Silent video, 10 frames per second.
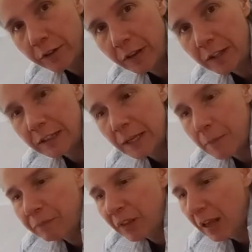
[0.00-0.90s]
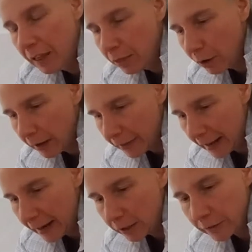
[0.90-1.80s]
over this,
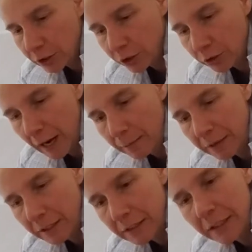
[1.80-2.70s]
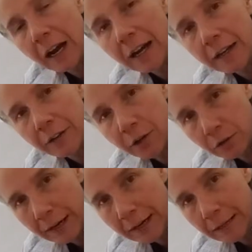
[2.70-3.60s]
the air that's trapped inside the
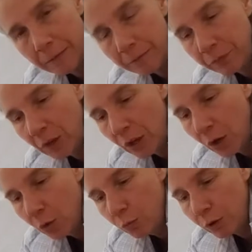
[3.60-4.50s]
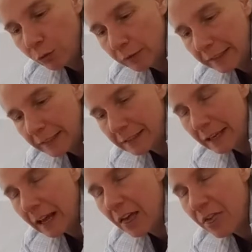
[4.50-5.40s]
grain will release
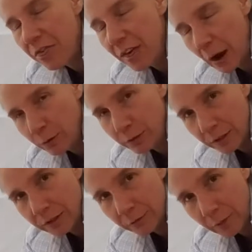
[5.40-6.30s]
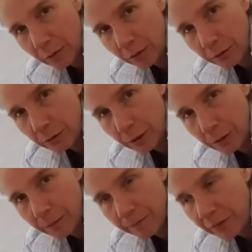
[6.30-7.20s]
thousands of bubbles,
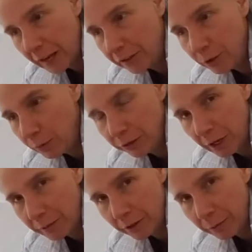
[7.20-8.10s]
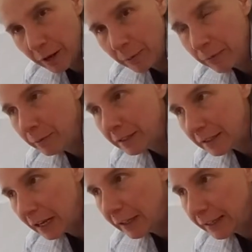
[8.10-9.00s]
and you will not be able to pop them.
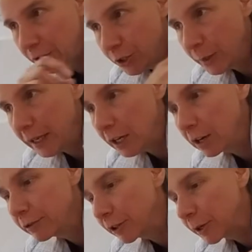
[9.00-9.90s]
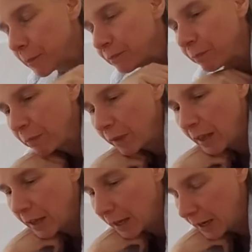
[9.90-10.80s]
It's not like you're doing it over,
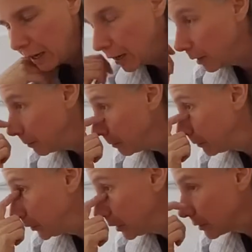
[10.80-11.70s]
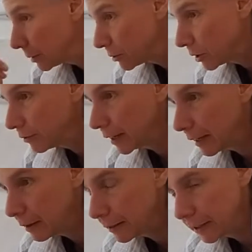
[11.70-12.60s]
you know, some sort of
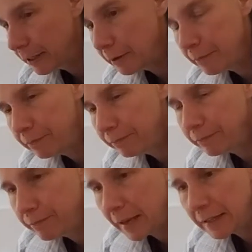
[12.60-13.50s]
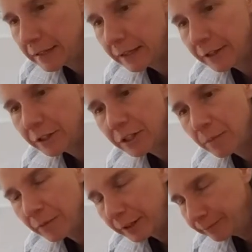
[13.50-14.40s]
like, you know, masonite or
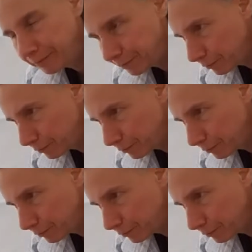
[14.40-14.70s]
something,